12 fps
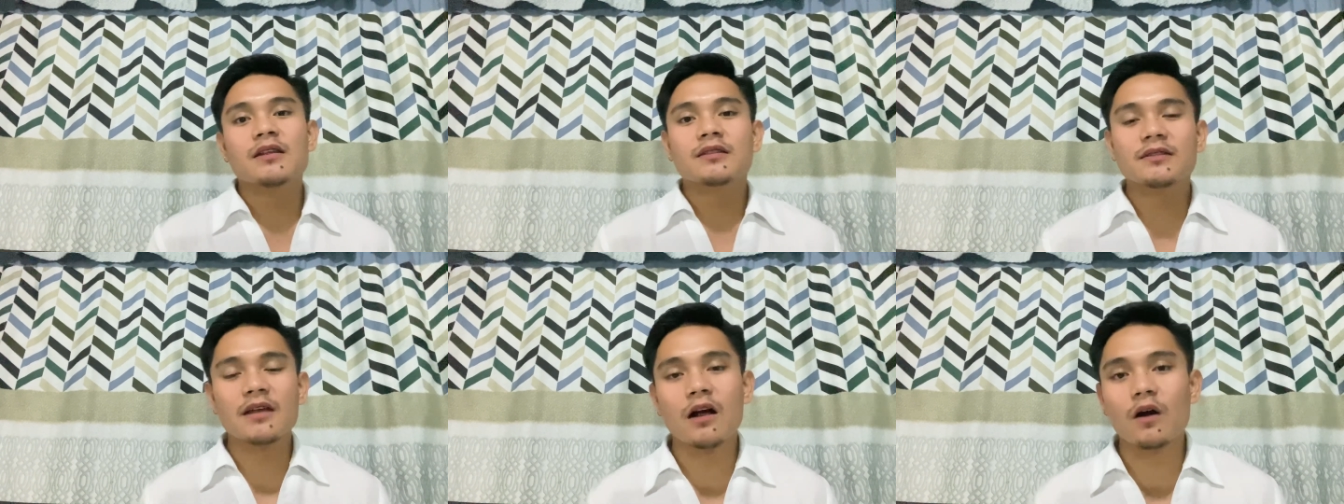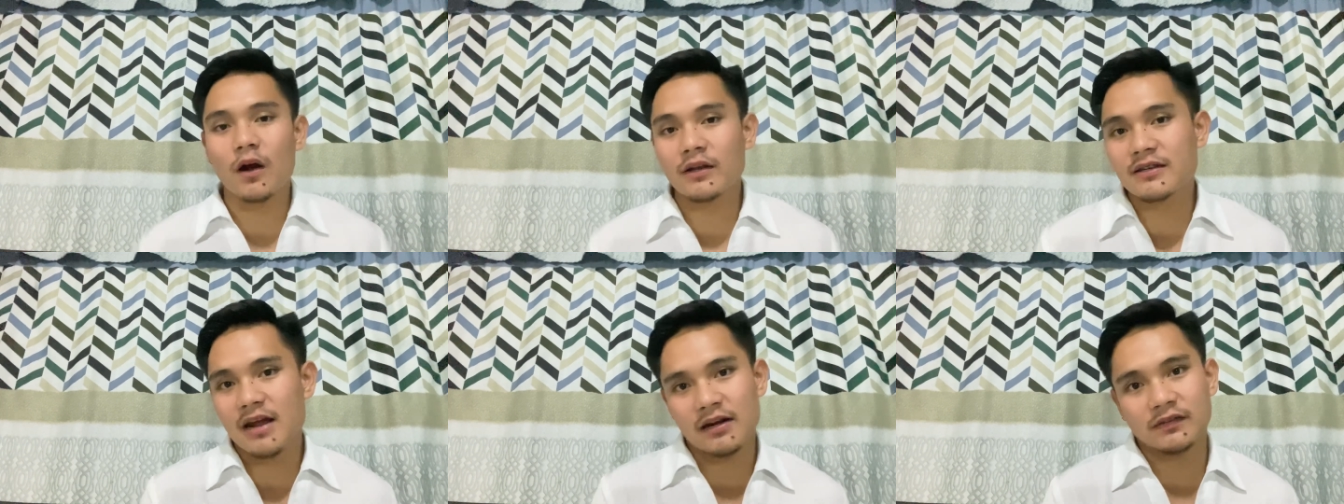the
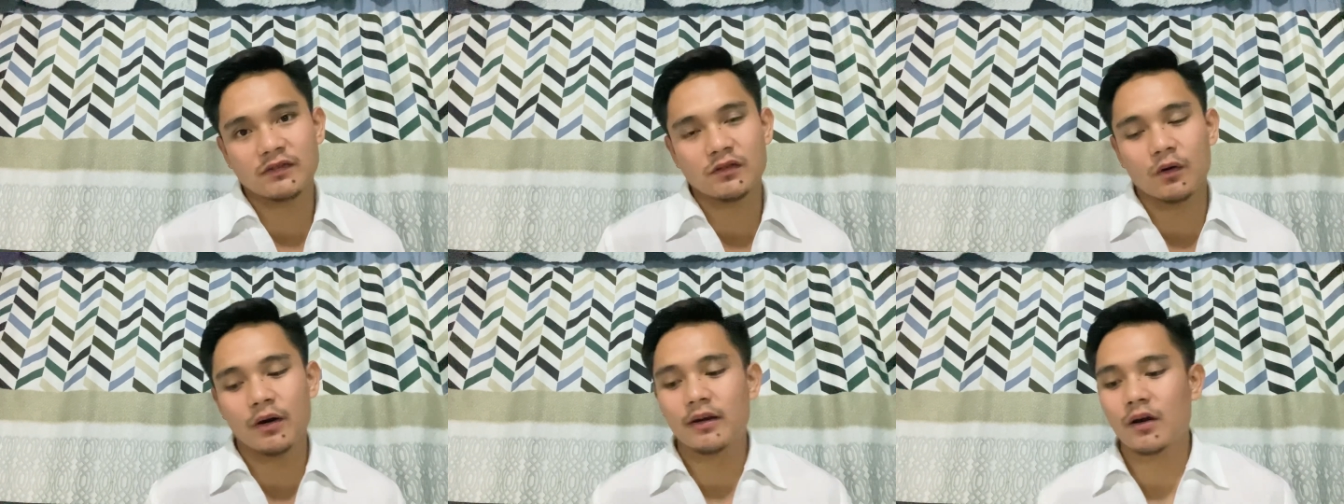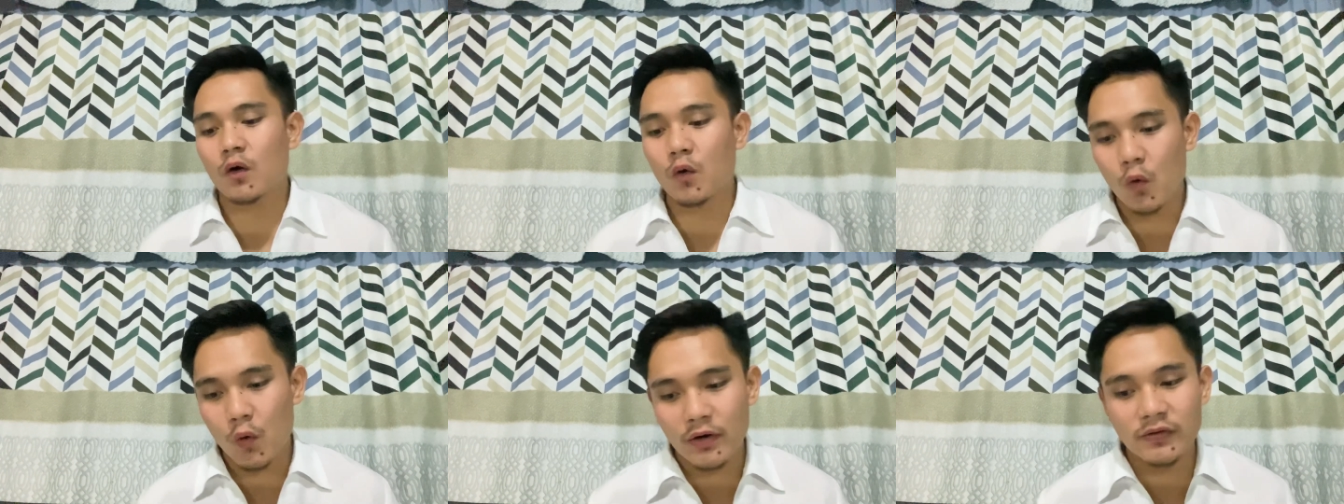context or the
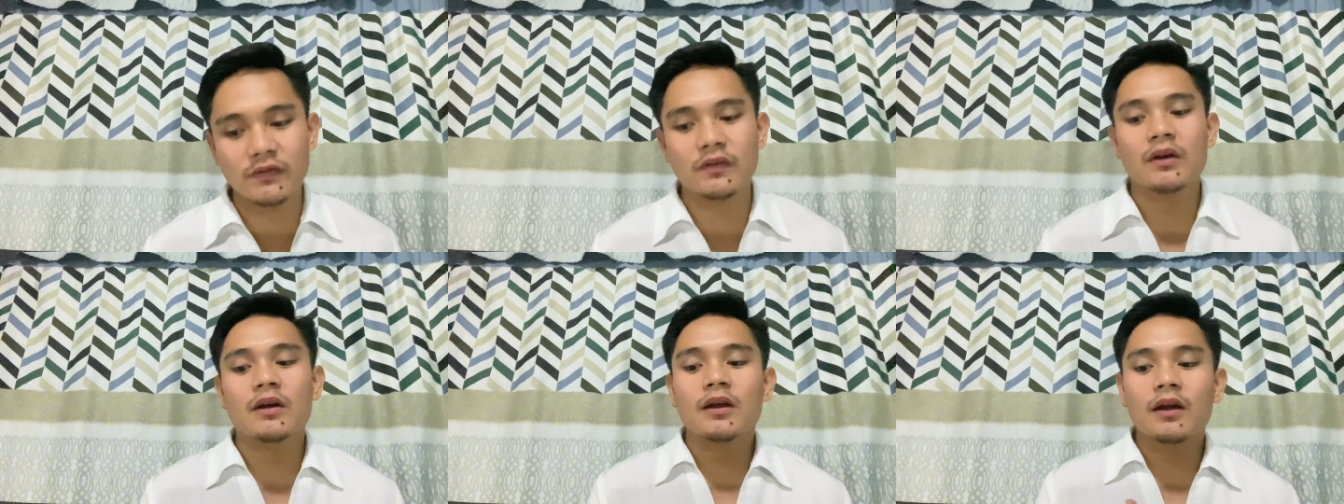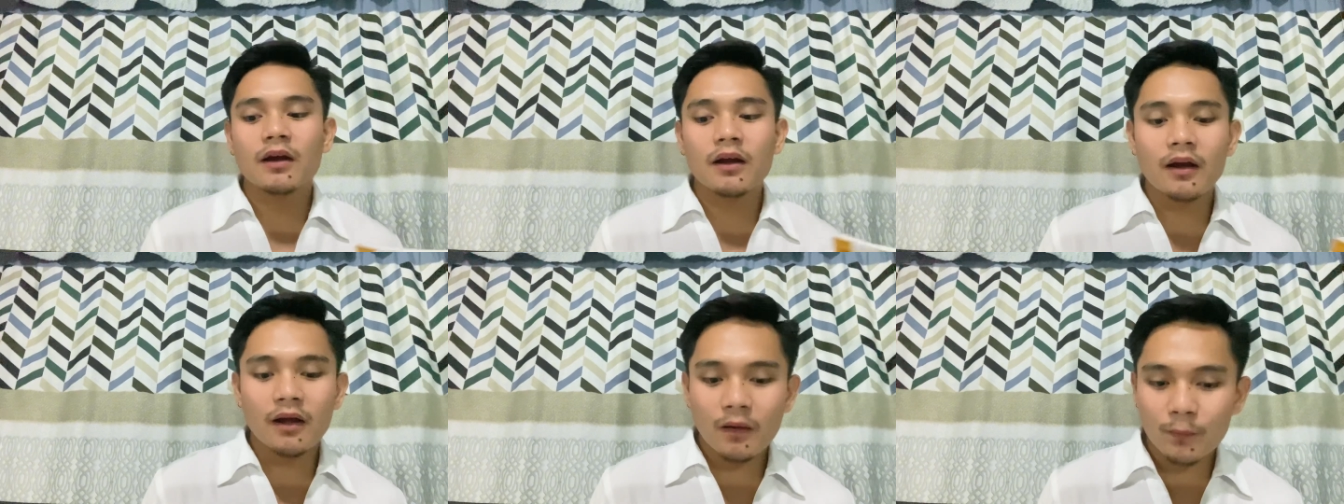course
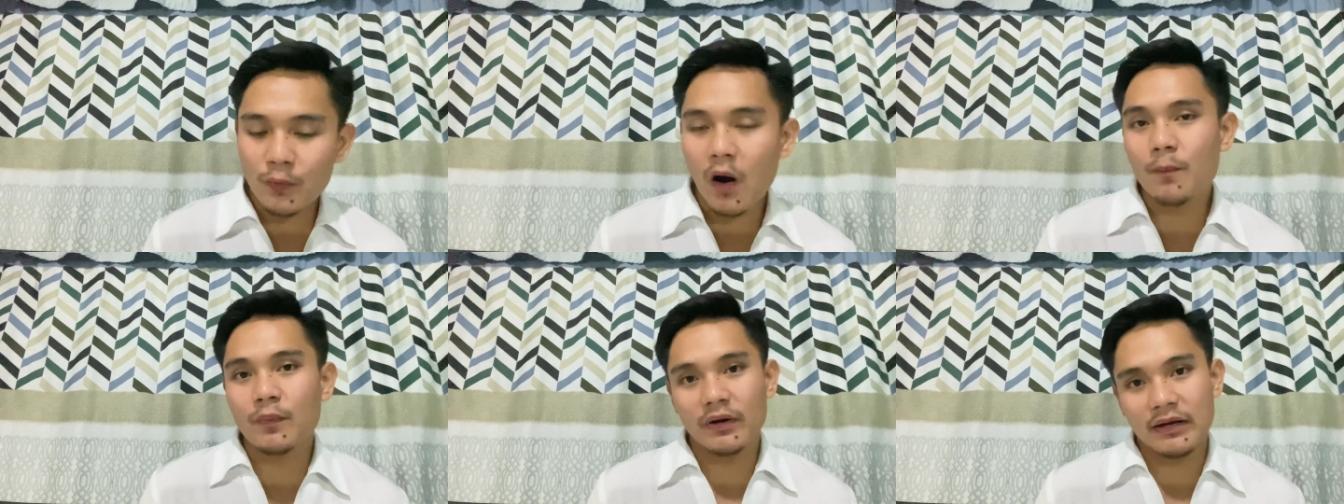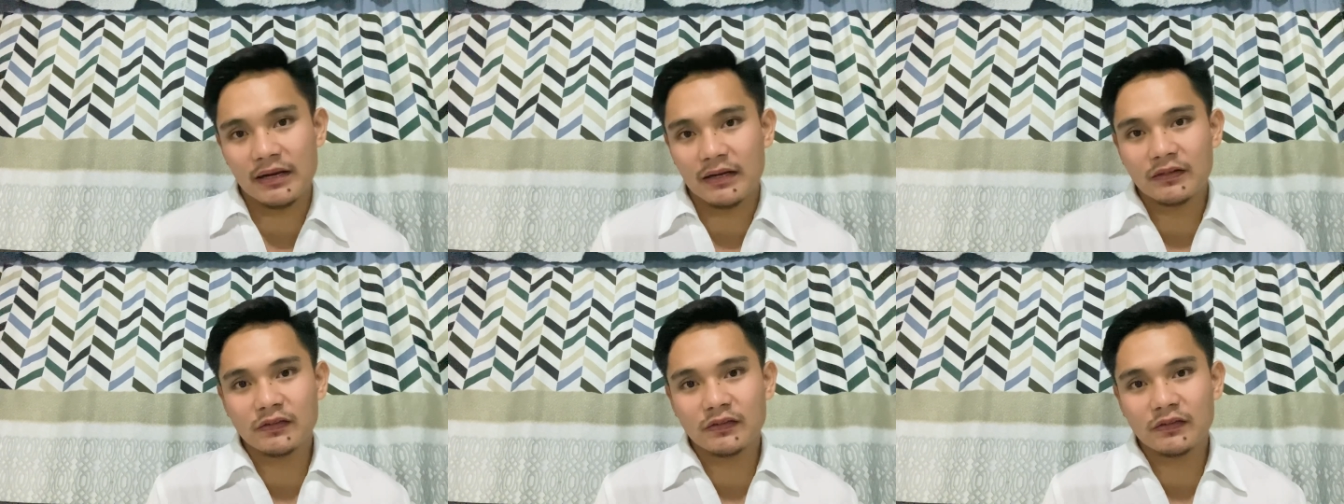properly.